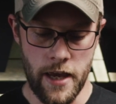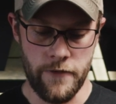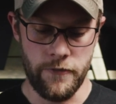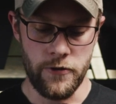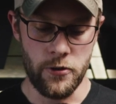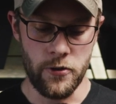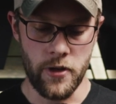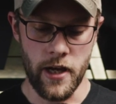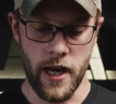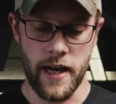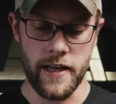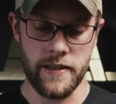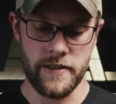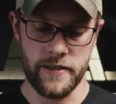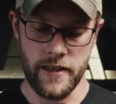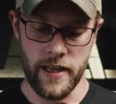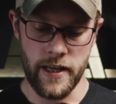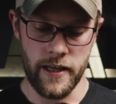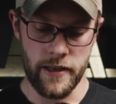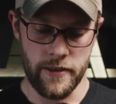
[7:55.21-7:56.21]
If you
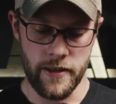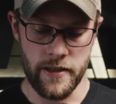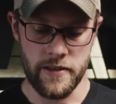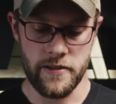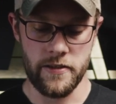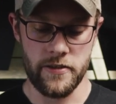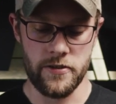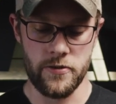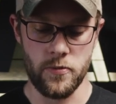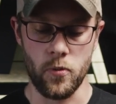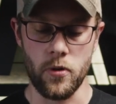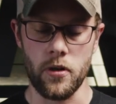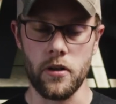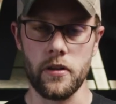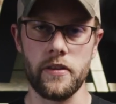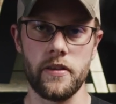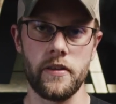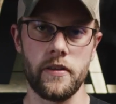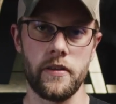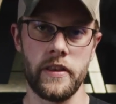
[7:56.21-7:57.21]
guys think this is
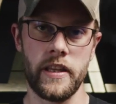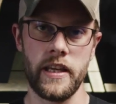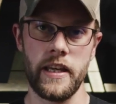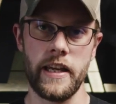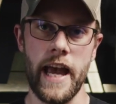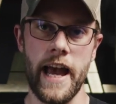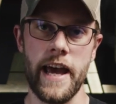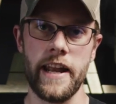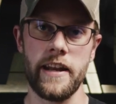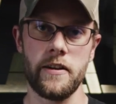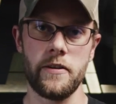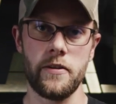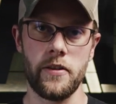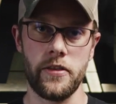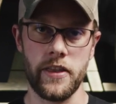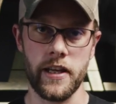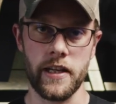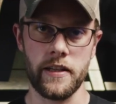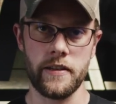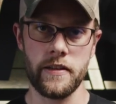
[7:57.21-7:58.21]
worth the added
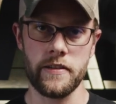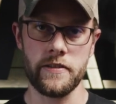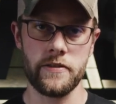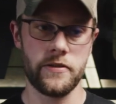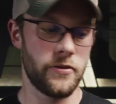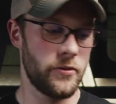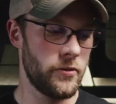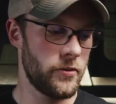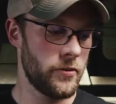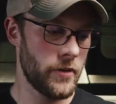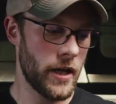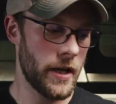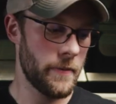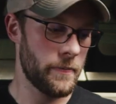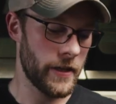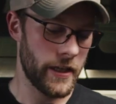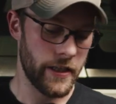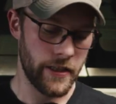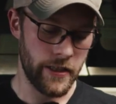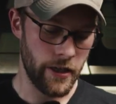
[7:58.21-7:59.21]
thickness to a
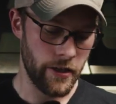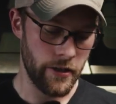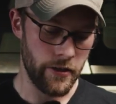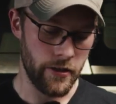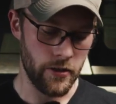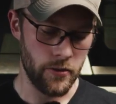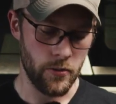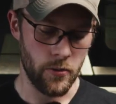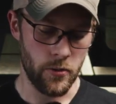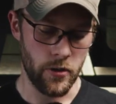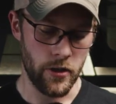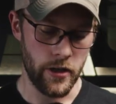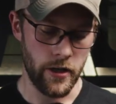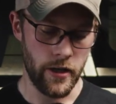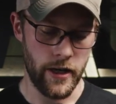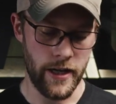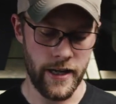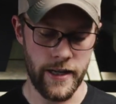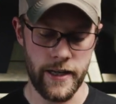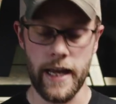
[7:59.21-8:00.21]
plate carrier or
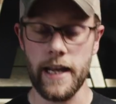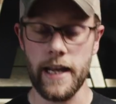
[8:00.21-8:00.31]
an